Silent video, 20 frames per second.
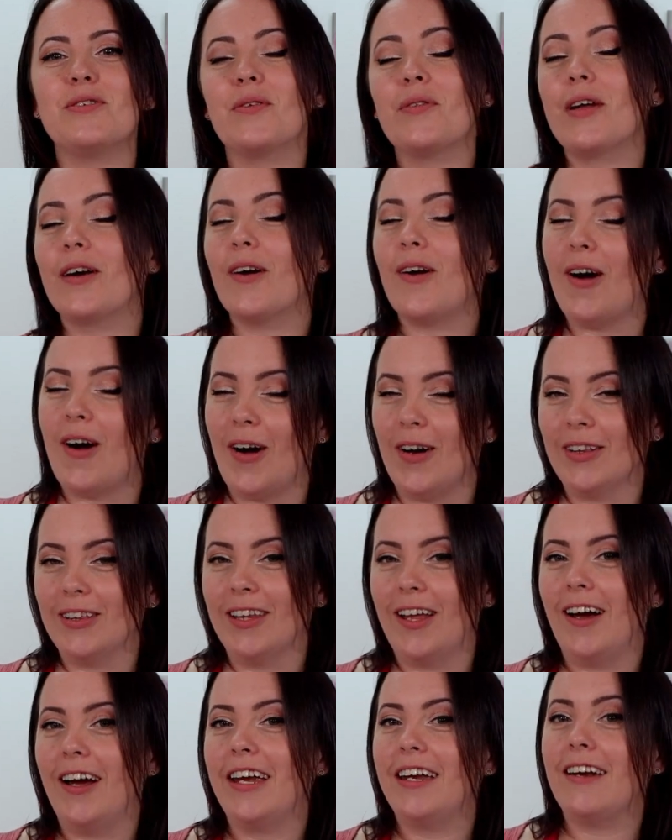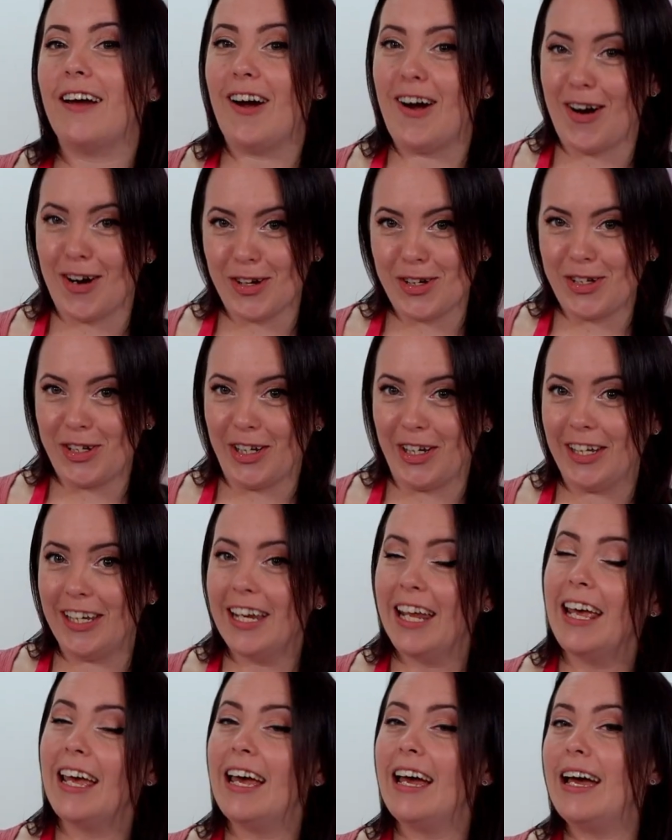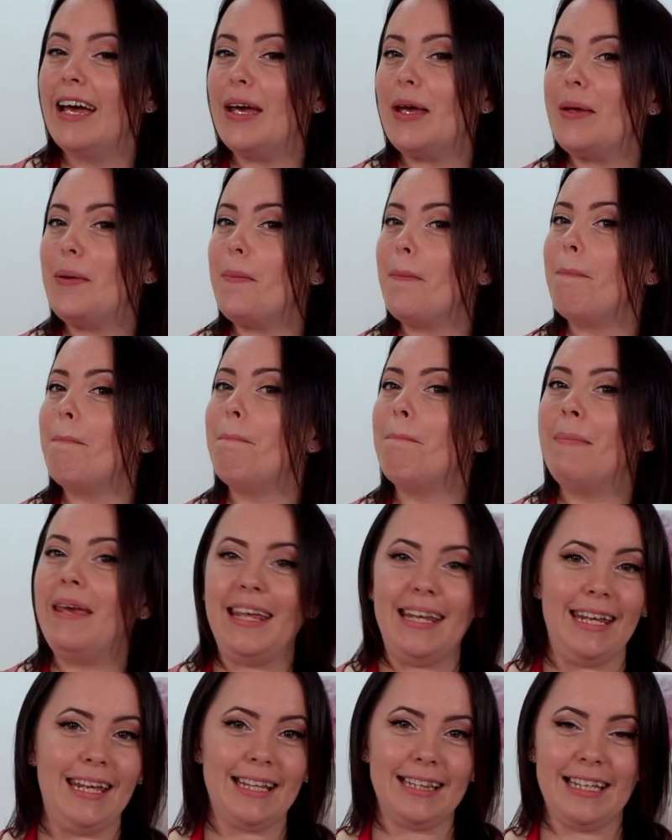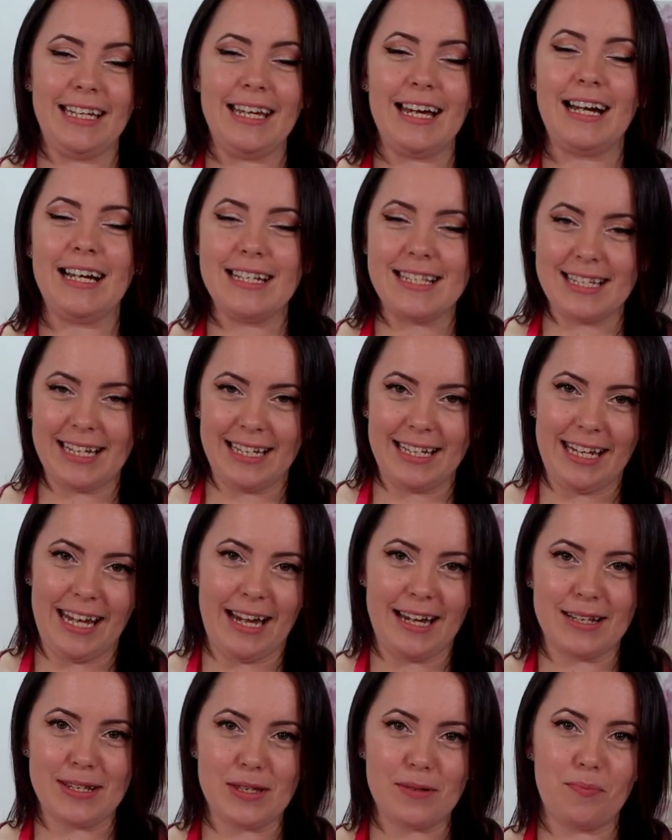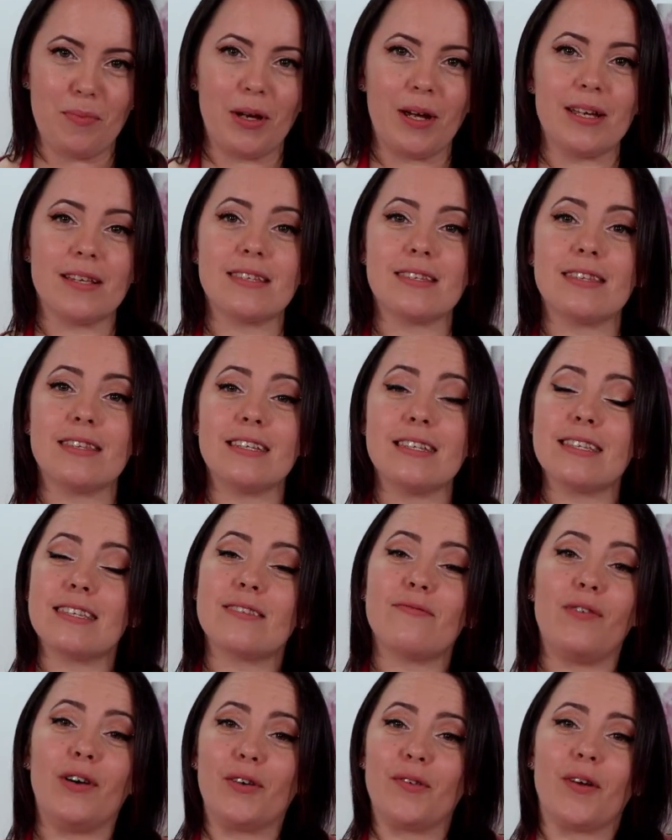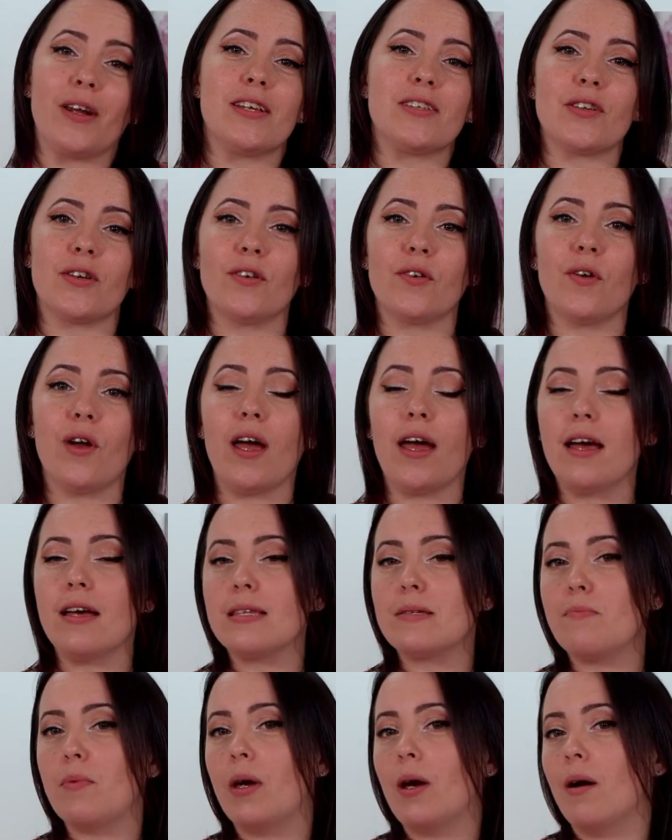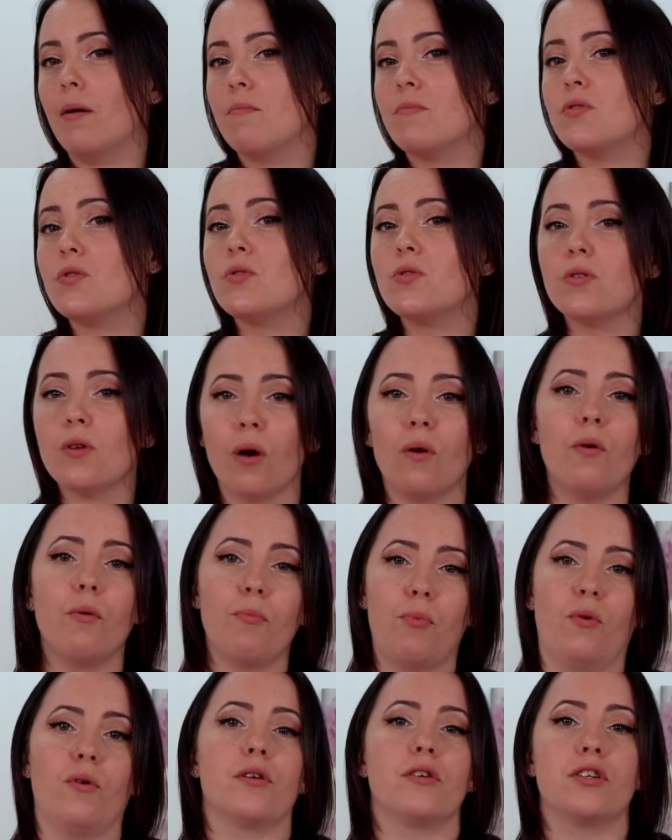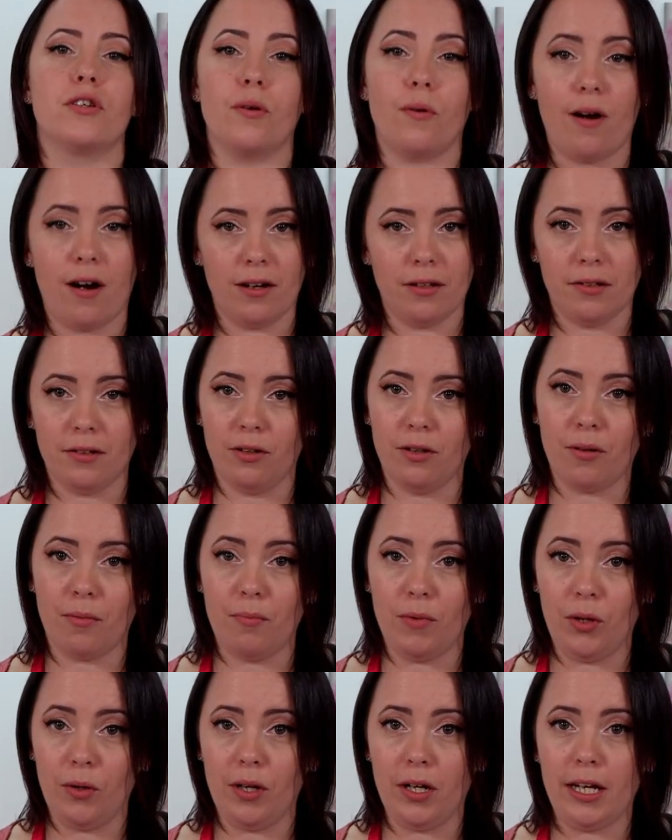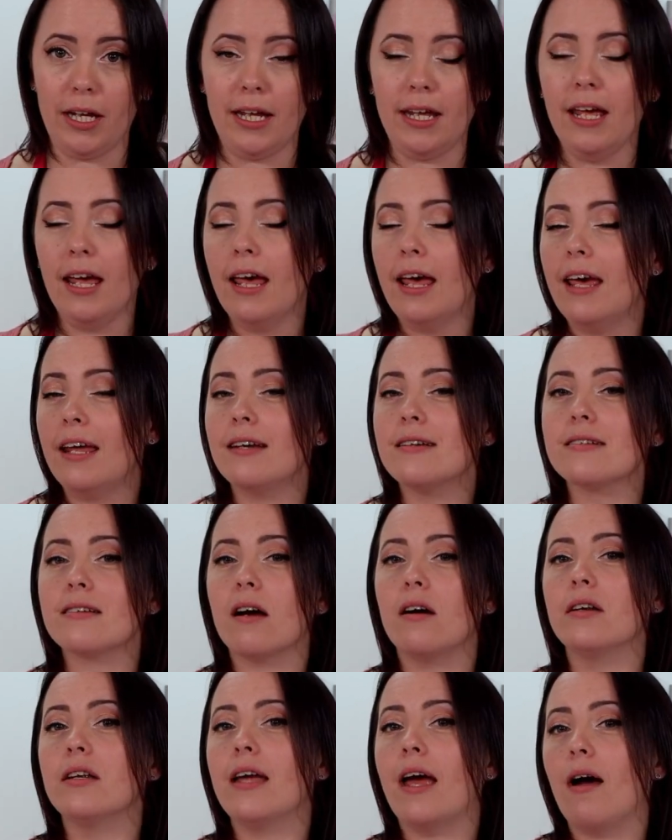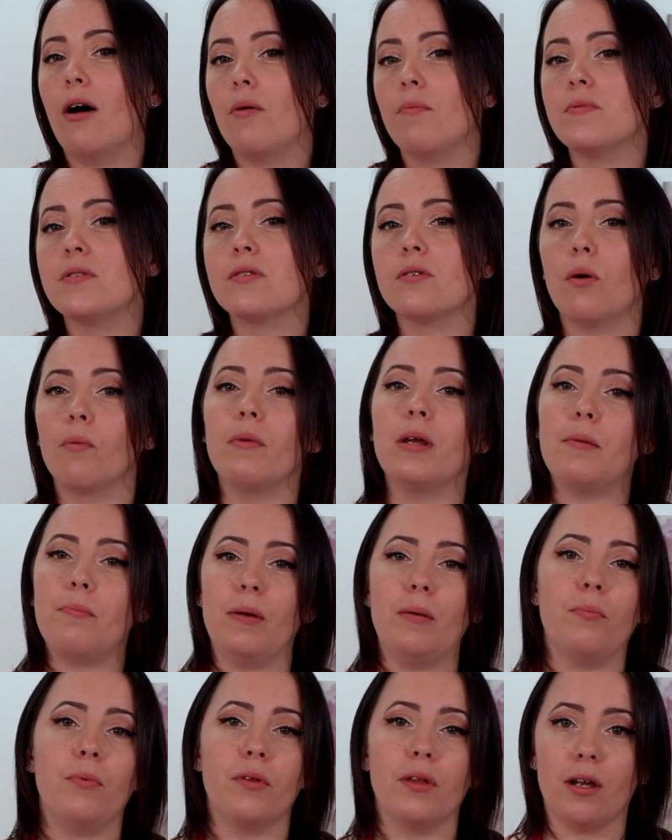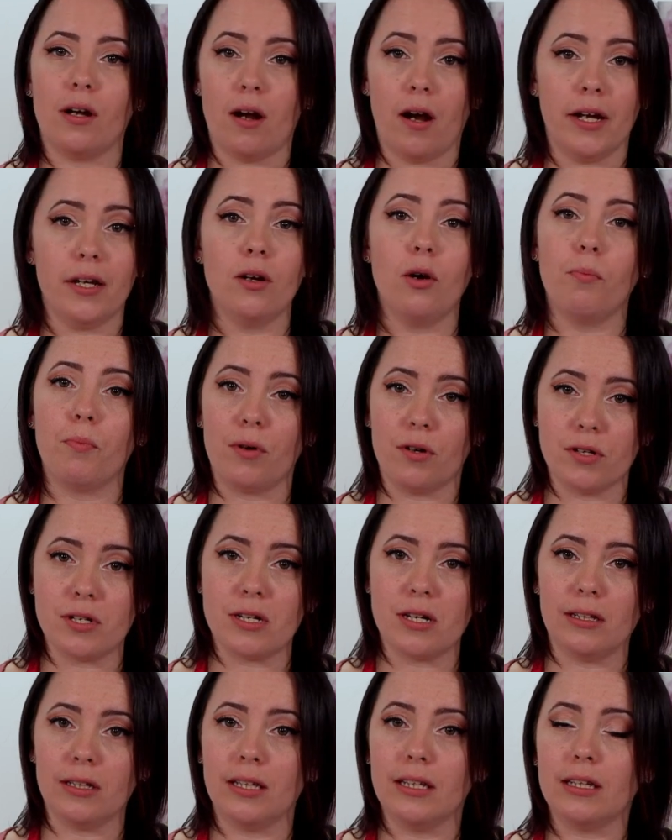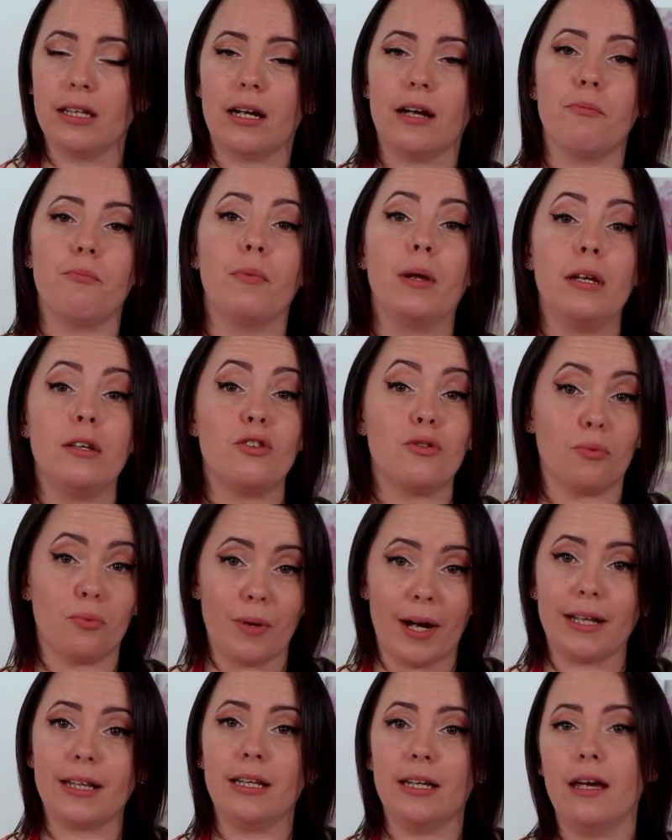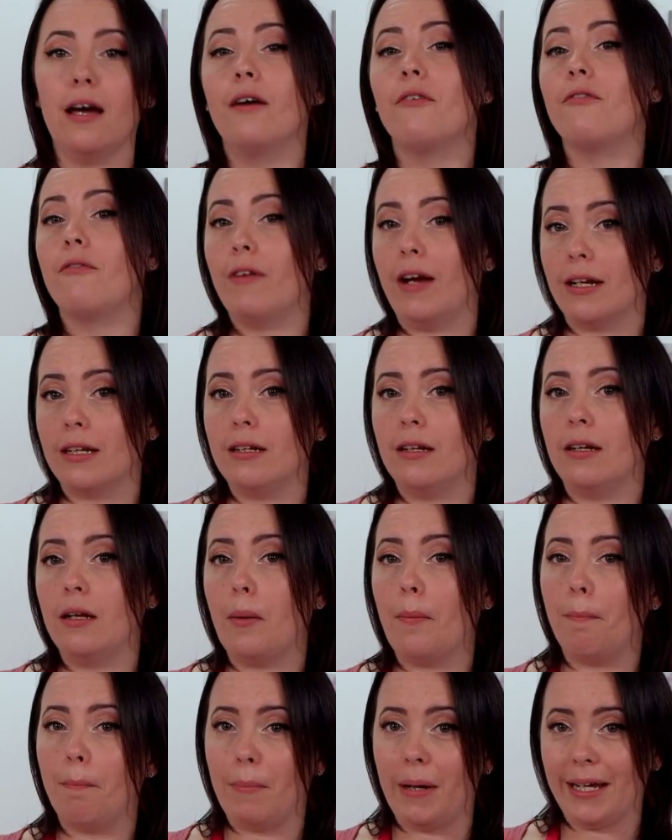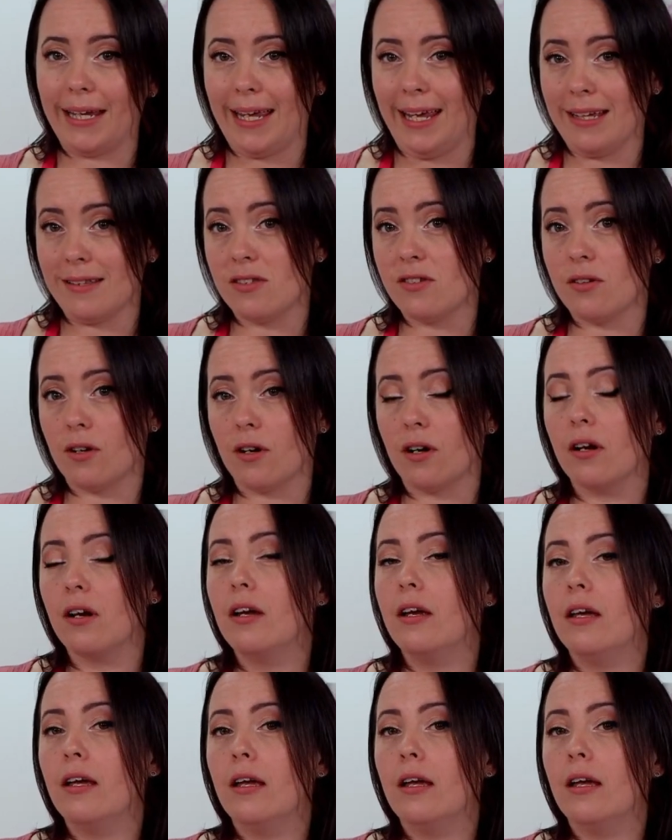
to their online auction immediately I said yes because this fundraiser has become so important to our little community and has gone to help so many people that I know personally that have been directly affected by cancer.